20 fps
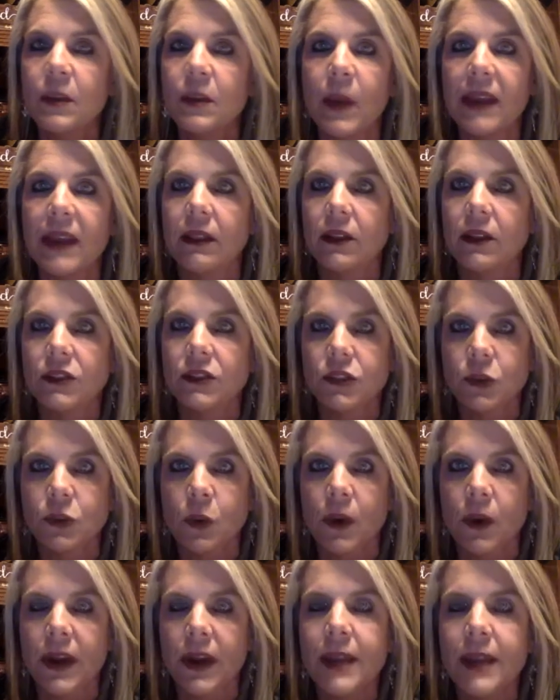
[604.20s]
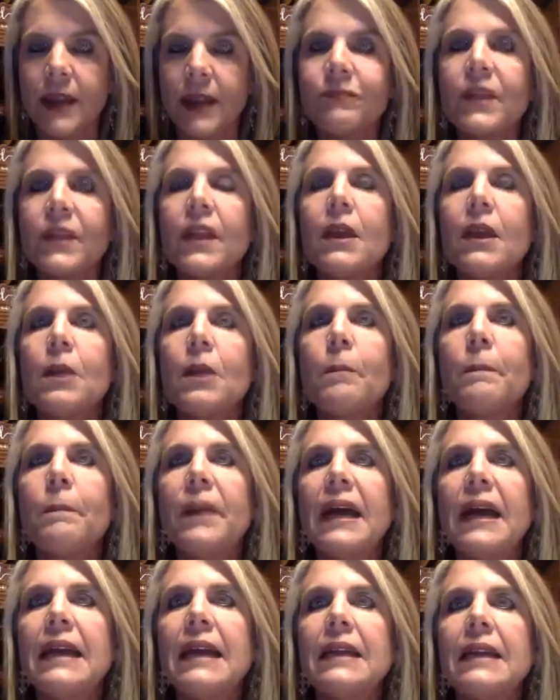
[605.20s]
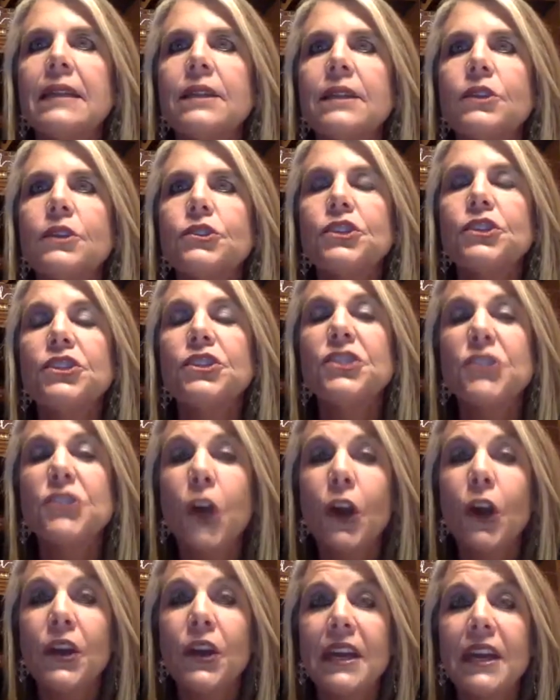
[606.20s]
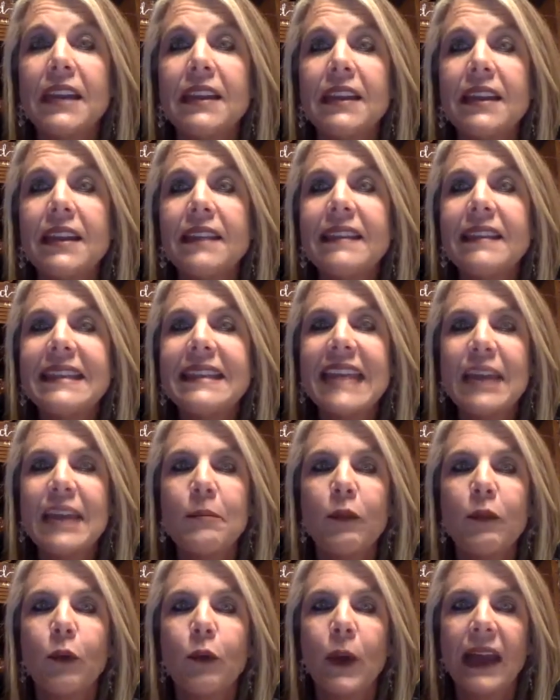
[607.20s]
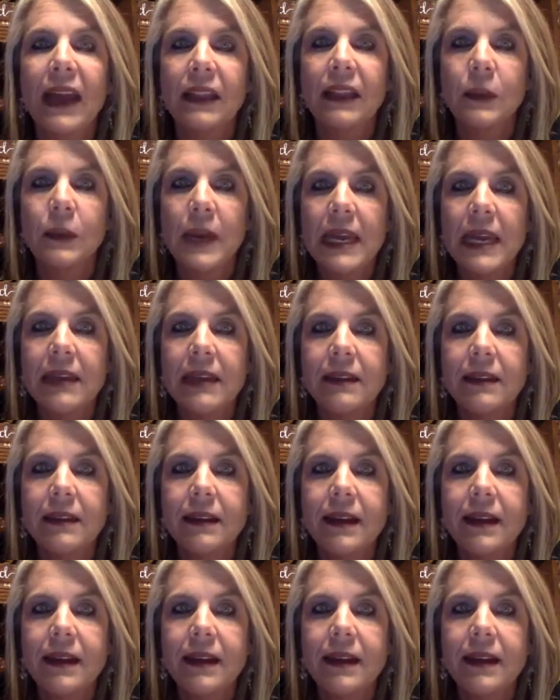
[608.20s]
weight loss story, but she started the day before Halloween.